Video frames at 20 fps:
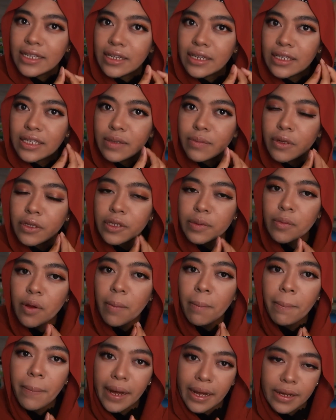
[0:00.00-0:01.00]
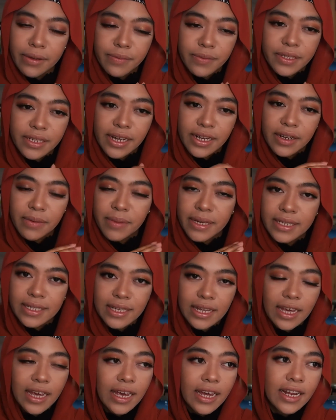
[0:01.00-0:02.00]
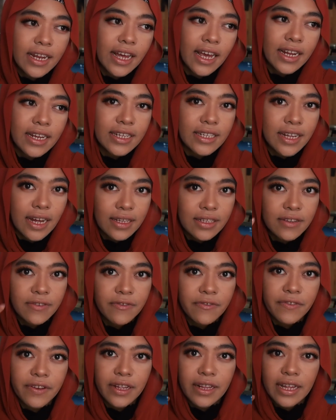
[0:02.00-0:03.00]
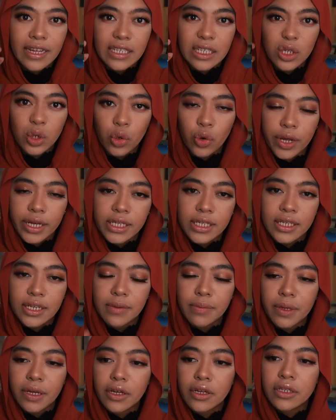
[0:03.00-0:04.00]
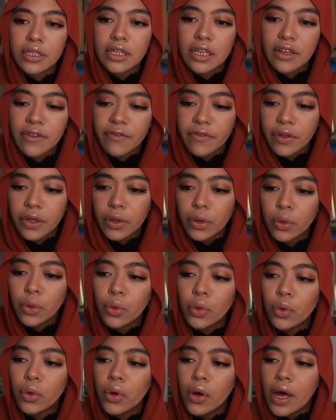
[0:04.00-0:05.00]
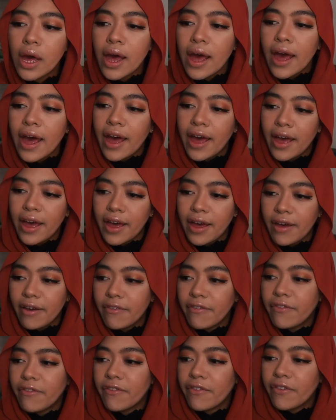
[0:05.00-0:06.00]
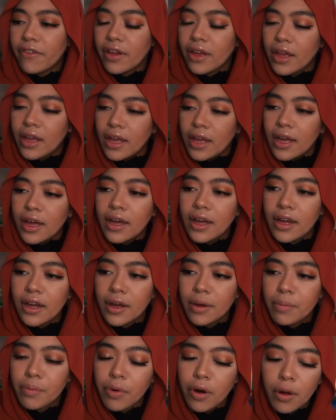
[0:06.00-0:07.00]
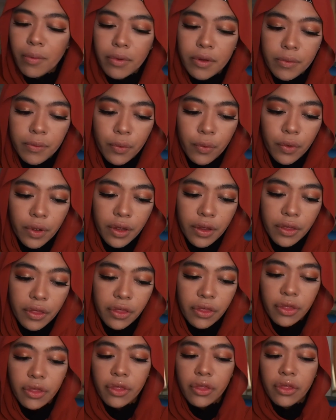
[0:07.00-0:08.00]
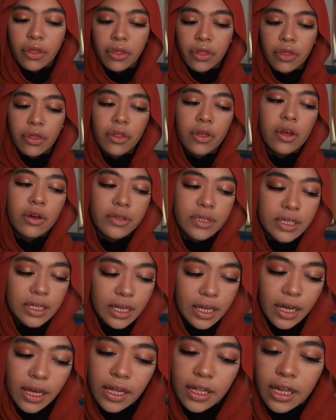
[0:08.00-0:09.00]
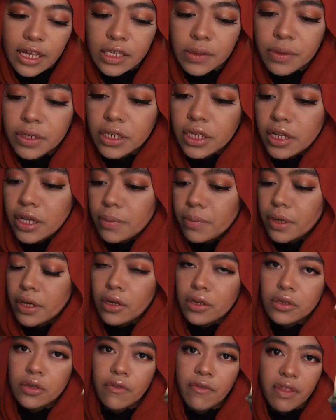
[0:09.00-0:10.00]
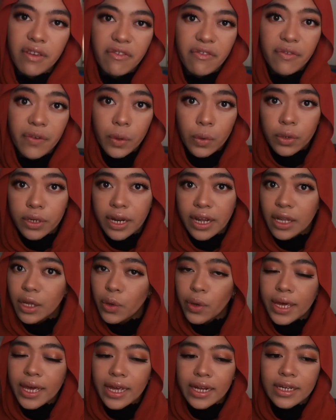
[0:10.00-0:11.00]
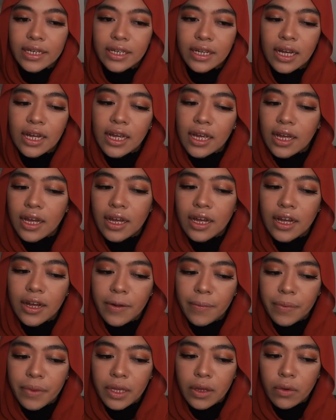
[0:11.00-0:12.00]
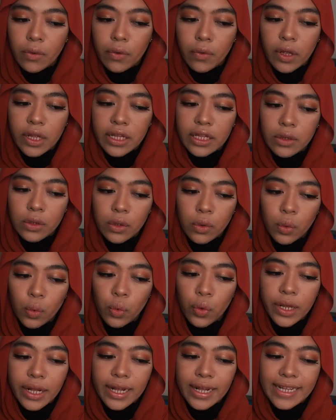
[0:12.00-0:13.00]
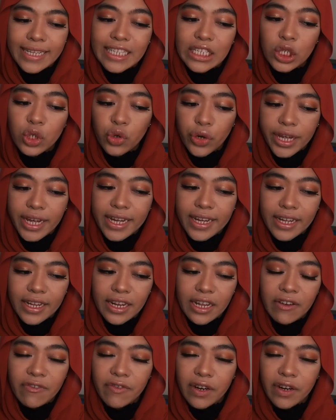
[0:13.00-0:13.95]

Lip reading: small bumps under my skin, and it doesn't feel like scratchy. Because if you have problem with your skin, especially because of the food that you eat, will trigger the